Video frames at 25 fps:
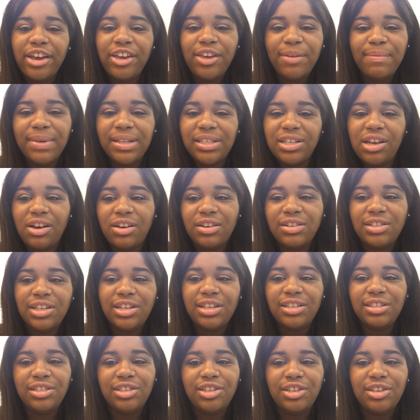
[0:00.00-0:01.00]
You've been talking to
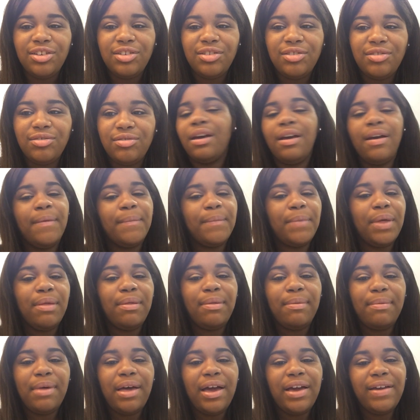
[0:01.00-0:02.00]
this dude, blah,
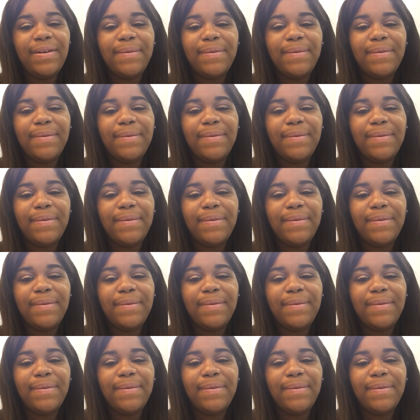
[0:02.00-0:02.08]
blah, blah.